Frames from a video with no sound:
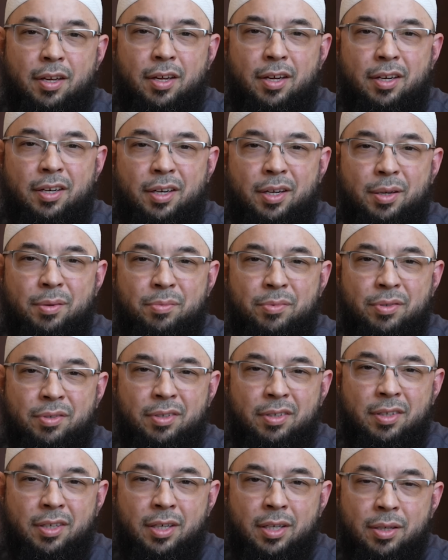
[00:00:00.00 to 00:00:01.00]

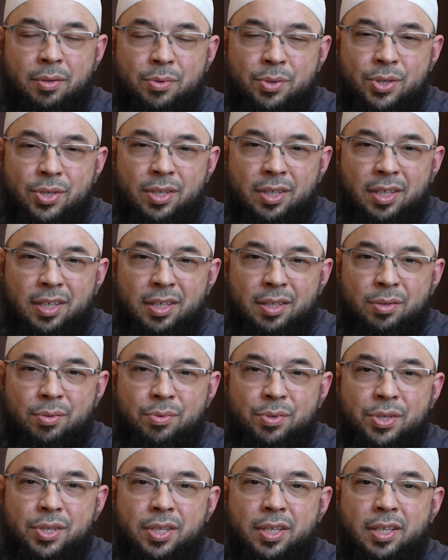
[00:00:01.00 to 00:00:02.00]
Alhamdulillah wa salatu
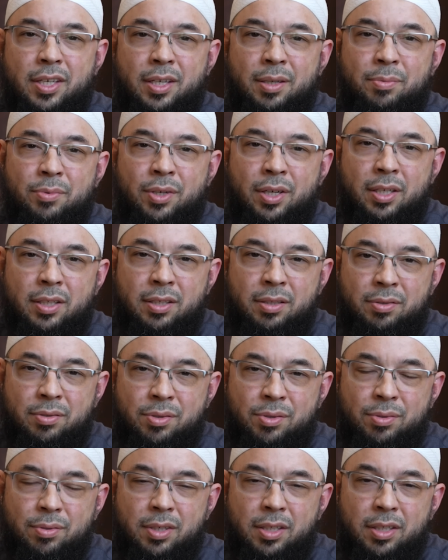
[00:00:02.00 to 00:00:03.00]
wa salamu ala
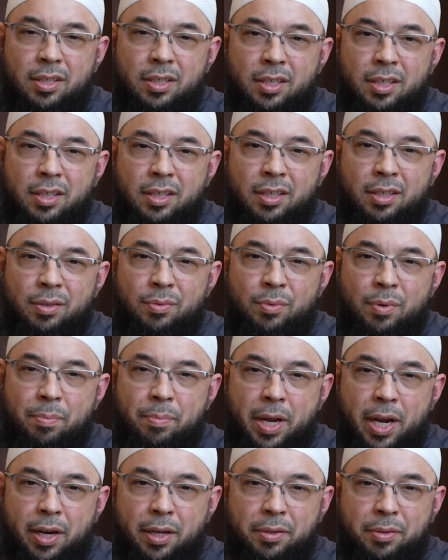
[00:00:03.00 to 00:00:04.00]
rasulillah wa
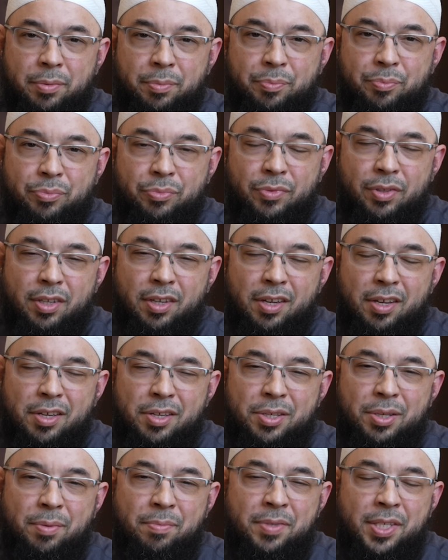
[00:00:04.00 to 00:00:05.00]
ba'd.
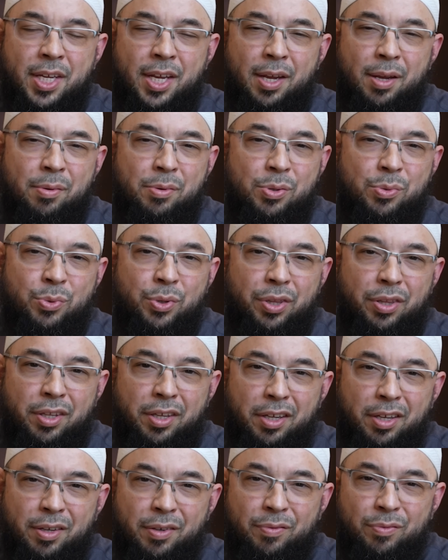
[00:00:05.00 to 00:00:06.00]
Sometimes we
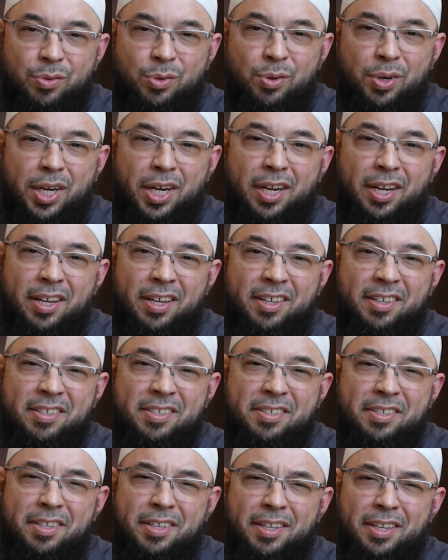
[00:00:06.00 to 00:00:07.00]
think of
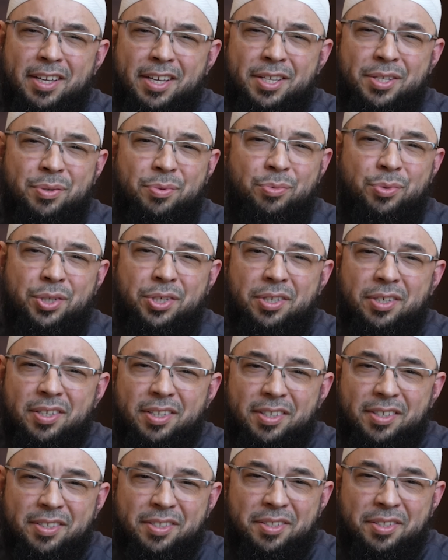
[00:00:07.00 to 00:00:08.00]
du'as as a wish
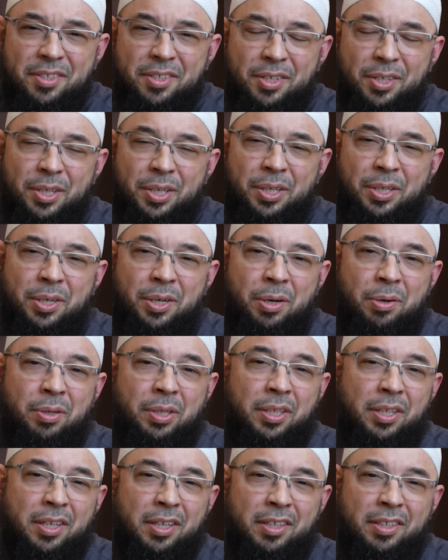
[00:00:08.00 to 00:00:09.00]
list. Oh
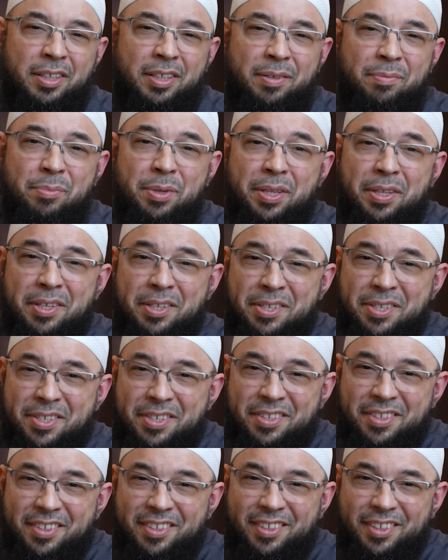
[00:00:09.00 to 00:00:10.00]
Allah, give me
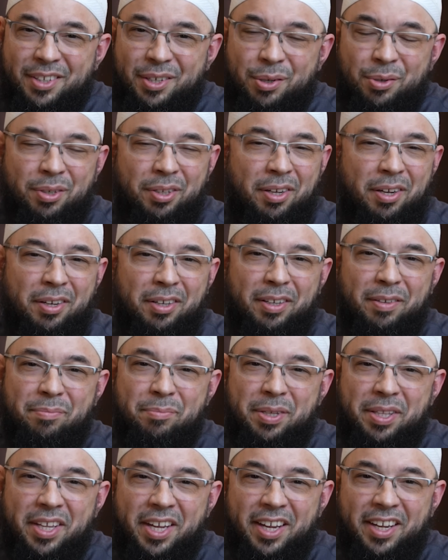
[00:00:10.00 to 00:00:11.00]
this. Oh Allah, give
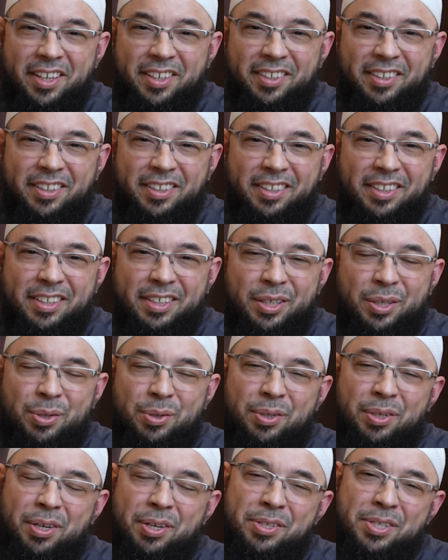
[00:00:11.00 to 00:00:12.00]
me that.
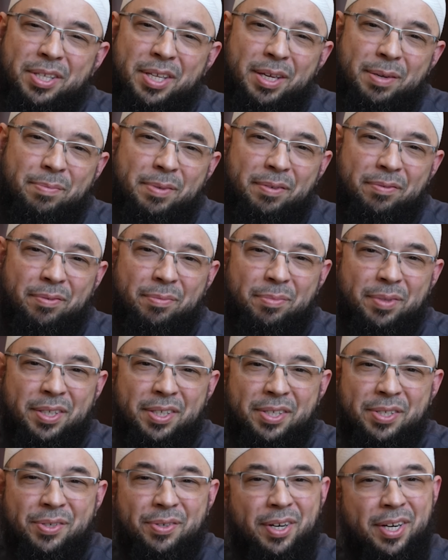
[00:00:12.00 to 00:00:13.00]
Oh Allah, save me from
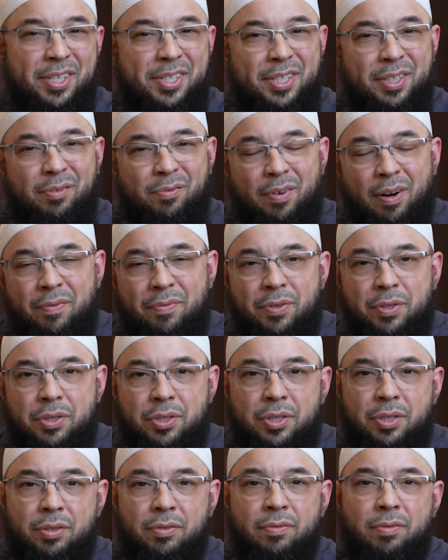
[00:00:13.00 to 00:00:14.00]
this, or I seek
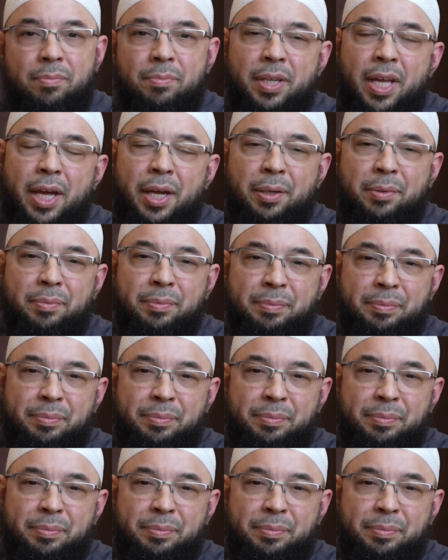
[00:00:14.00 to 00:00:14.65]
refuge in you from that.